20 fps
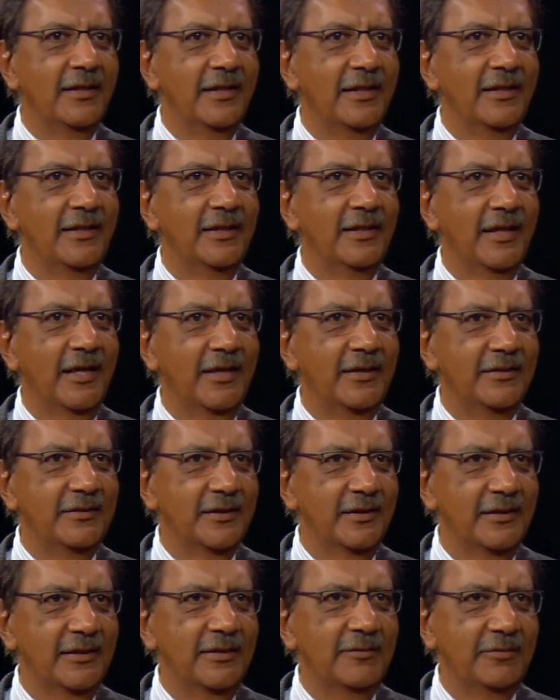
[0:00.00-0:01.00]
and
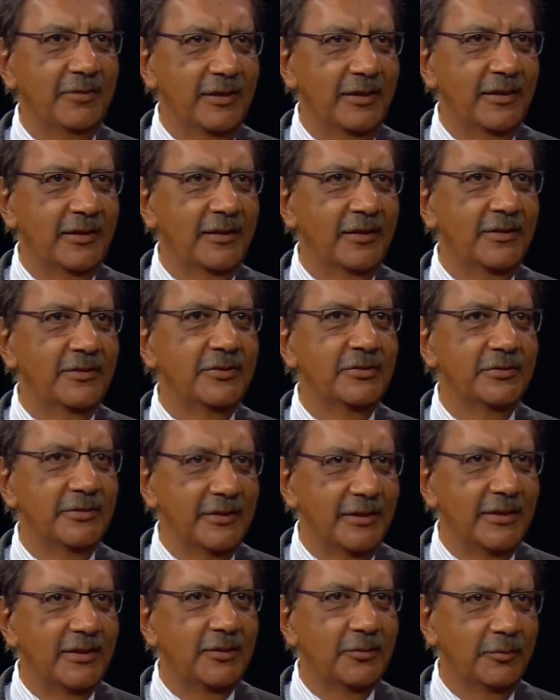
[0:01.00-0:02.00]
deliver it in a
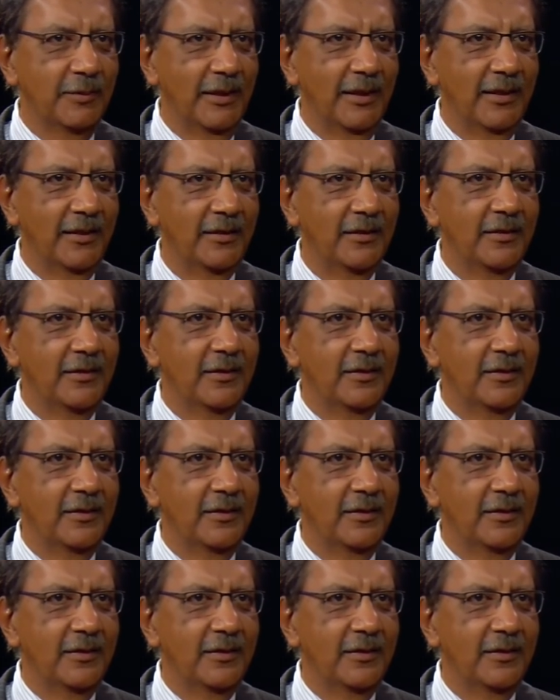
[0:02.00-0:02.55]
unique way,